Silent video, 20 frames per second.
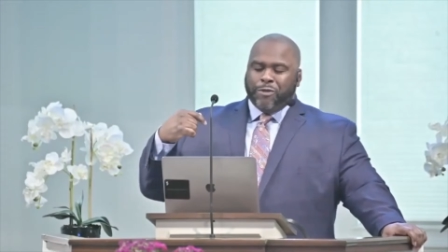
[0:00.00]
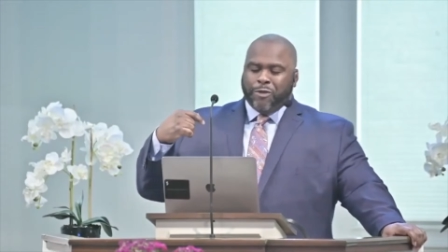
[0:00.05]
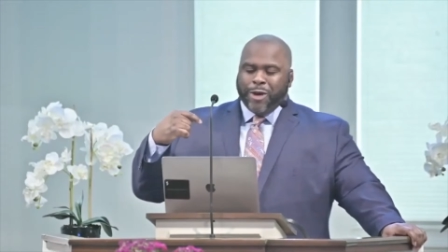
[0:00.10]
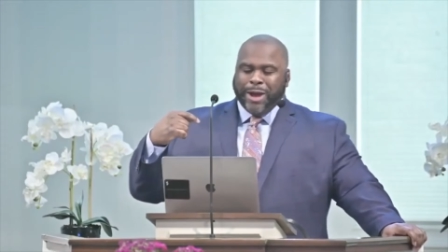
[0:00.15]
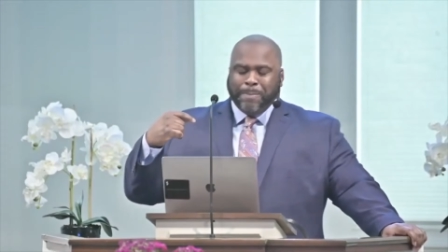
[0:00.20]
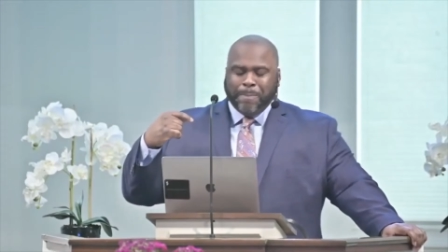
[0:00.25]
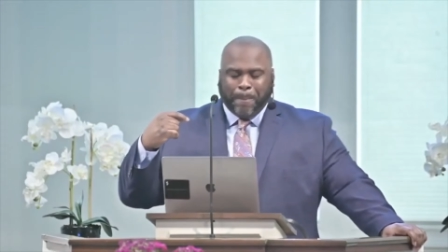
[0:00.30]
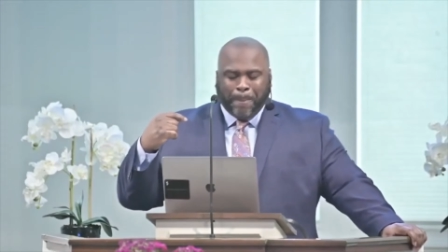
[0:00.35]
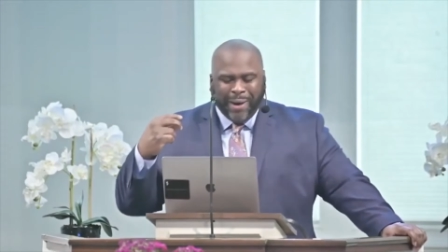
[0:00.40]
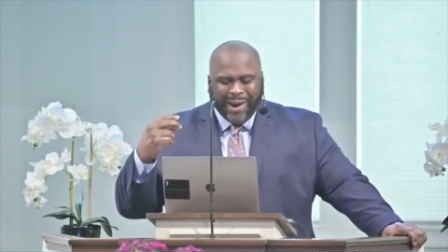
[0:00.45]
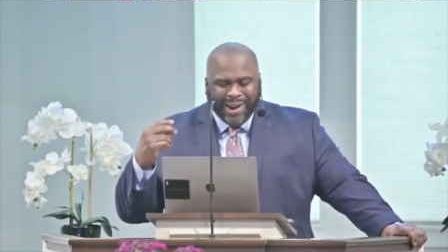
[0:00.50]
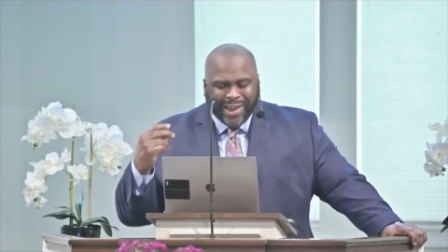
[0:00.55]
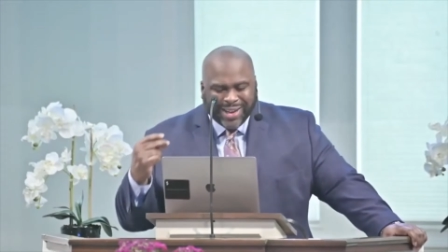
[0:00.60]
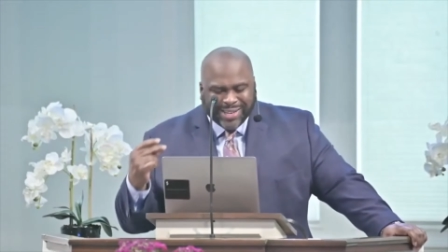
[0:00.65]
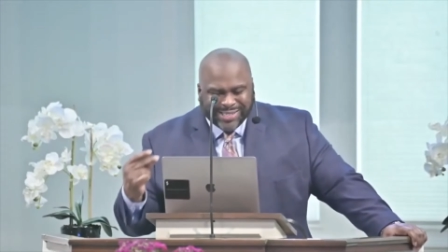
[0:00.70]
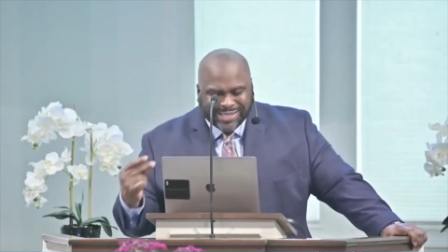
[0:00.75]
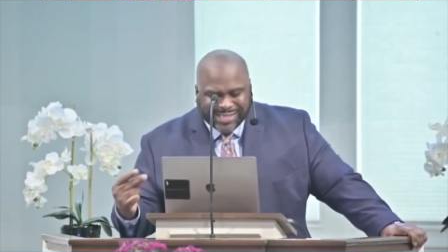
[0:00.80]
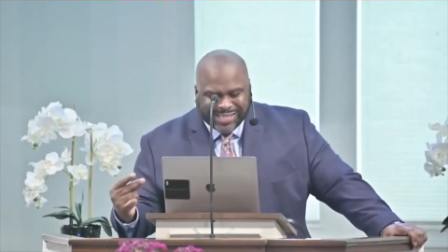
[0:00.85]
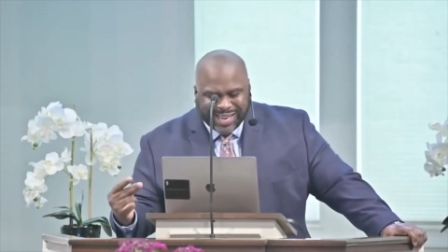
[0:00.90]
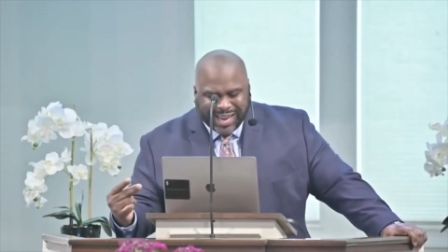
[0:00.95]
red
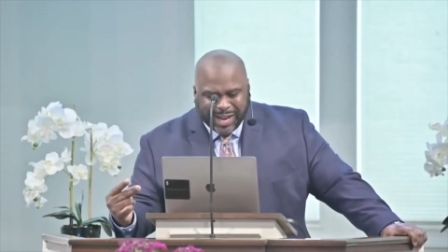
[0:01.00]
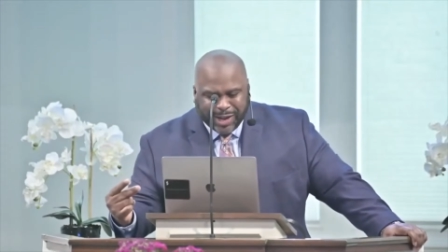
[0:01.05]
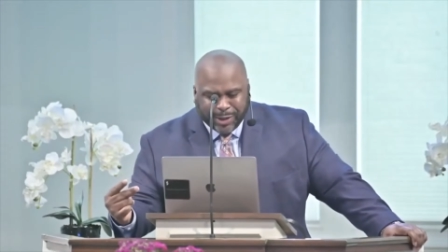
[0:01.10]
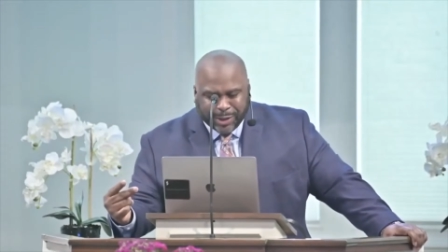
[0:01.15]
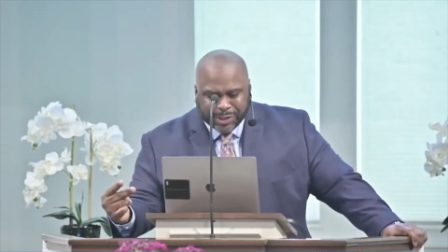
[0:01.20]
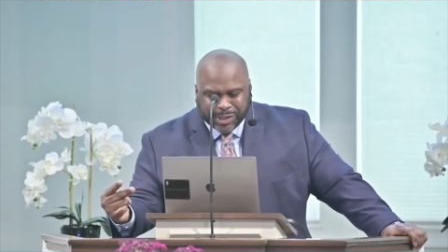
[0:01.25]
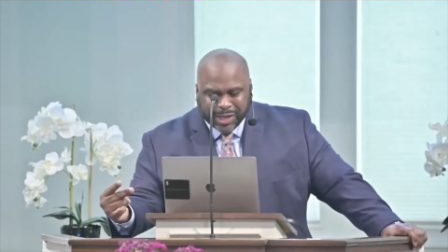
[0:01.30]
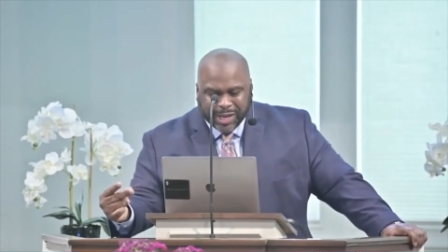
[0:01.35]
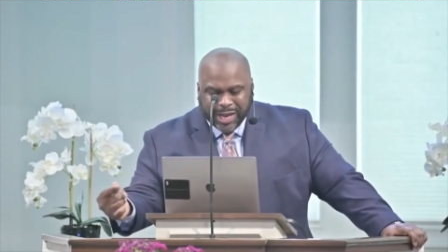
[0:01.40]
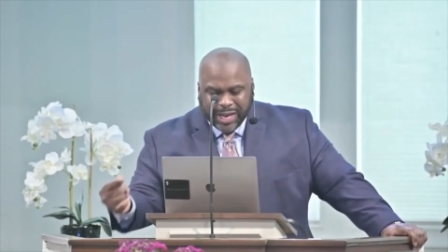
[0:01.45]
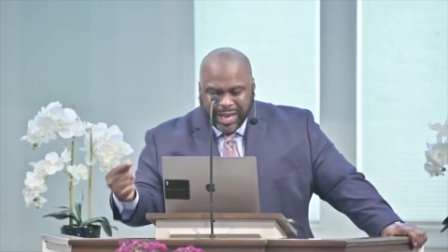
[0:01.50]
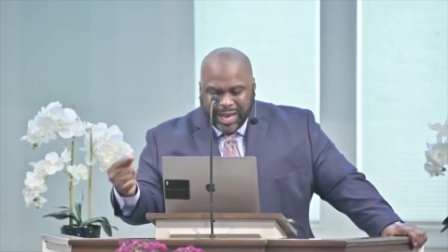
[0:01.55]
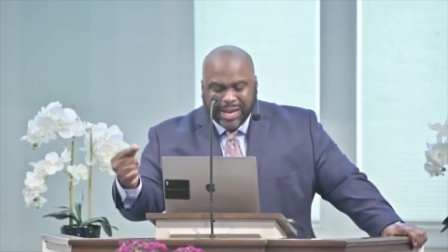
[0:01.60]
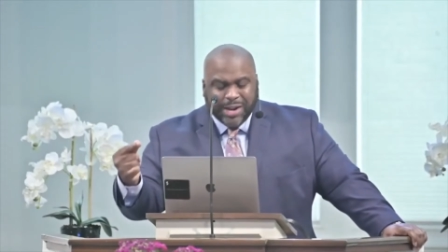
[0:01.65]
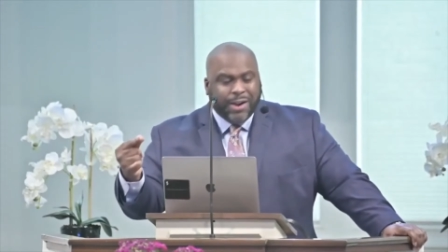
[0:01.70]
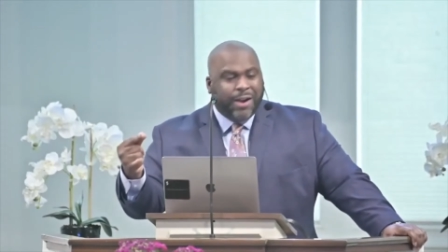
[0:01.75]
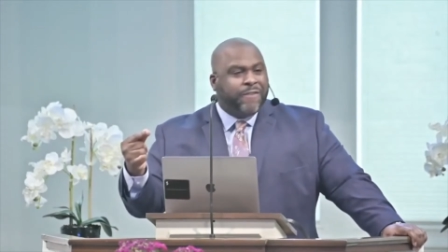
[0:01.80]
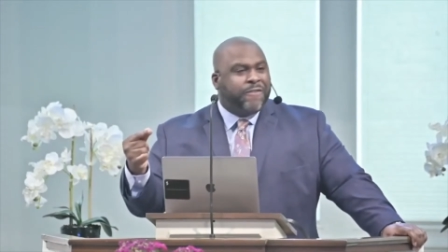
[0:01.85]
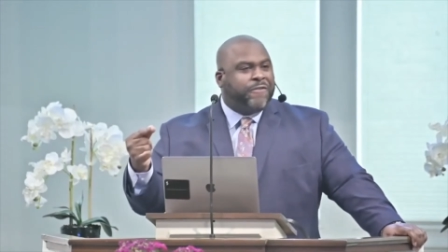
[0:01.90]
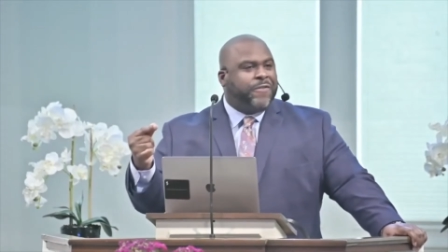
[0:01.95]
blood cells in
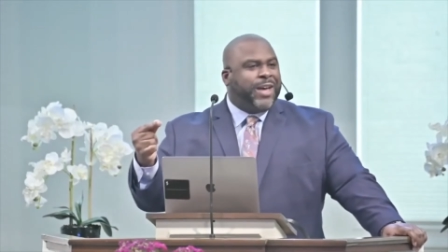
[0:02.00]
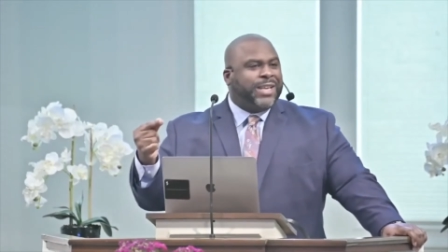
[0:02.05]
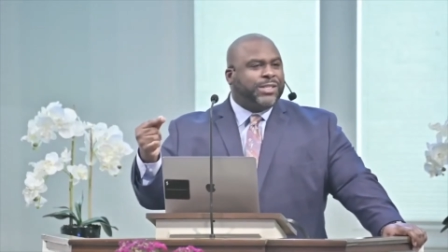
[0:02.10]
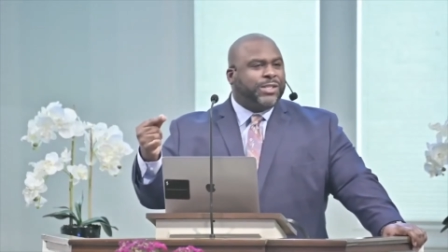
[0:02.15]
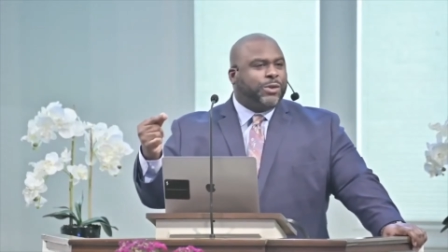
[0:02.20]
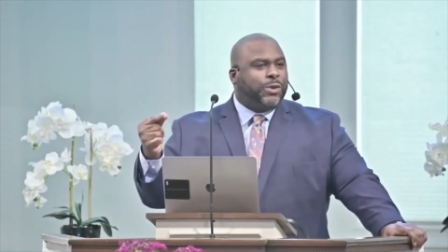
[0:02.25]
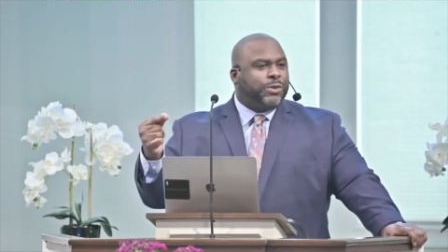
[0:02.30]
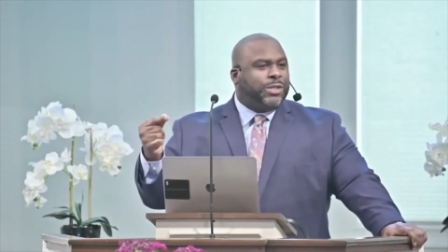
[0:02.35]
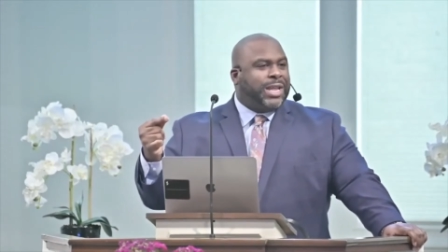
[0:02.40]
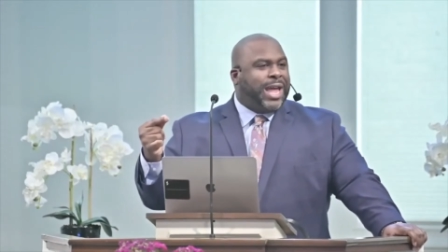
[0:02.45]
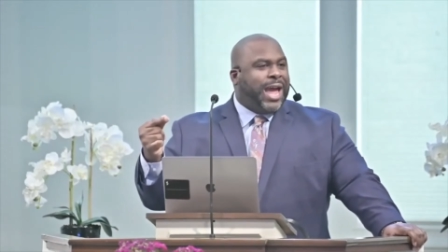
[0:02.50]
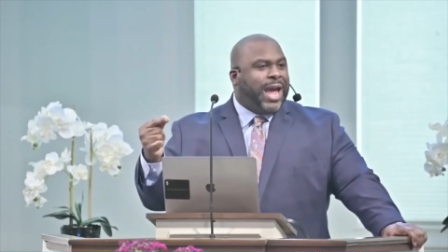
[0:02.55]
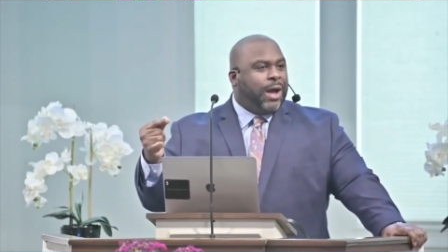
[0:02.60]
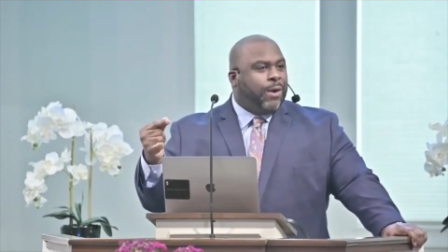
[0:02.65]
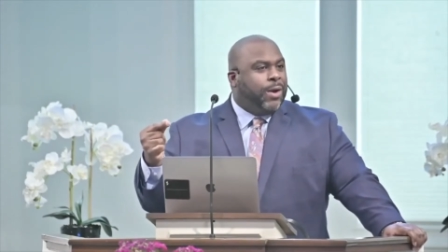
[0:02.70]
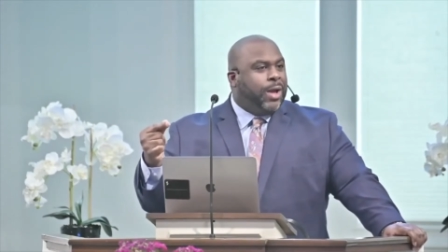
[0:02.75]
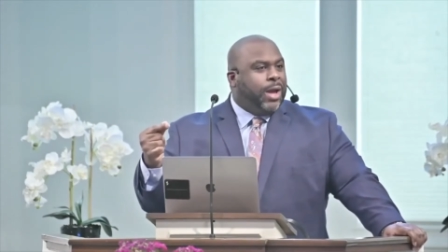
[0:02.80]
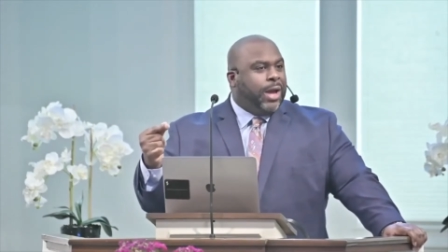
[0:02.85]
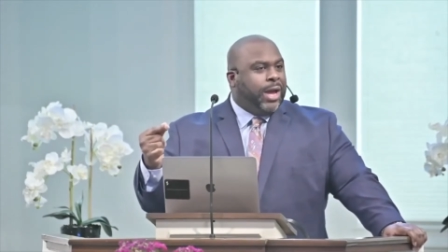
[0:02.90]
her vessels now,